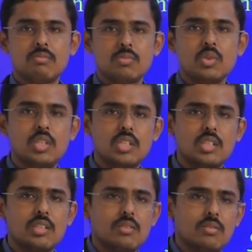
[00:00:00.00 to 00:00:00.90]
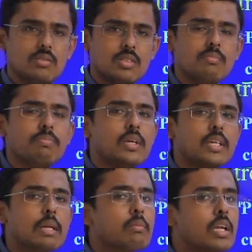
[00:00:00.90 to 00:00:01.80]
So this simple
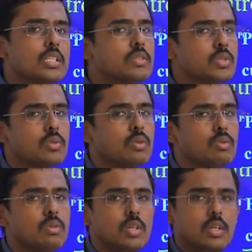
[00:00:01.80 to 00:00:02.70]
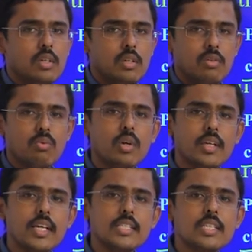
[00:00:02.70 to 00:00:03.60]
terminology you should know.
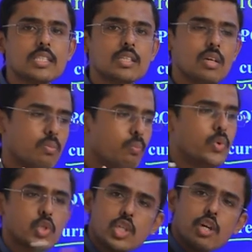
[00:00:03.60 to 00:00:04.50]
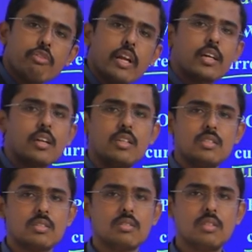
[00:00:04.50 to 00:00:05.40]
Voltage is pushing of
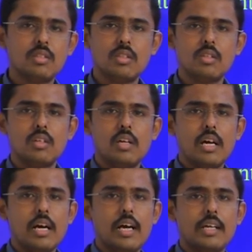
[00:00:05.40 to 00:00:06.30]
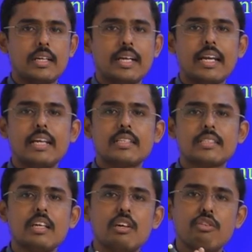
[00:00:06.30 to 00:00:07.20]
electrons and current is
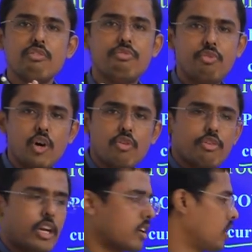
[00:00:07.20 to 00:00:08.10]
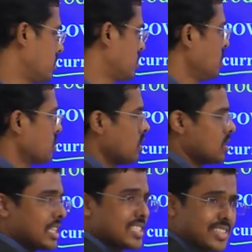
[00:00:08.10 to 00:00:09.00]
the flow of electrons. So
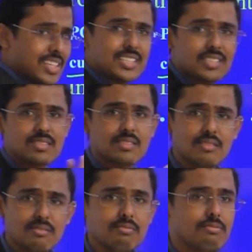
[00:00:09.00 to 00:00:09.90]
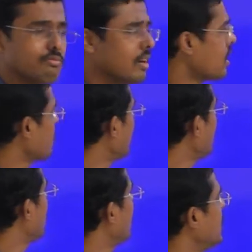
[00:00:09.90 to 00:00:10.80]
such things are
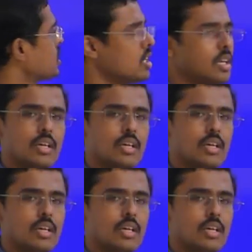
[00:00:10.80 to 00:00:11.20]
made by this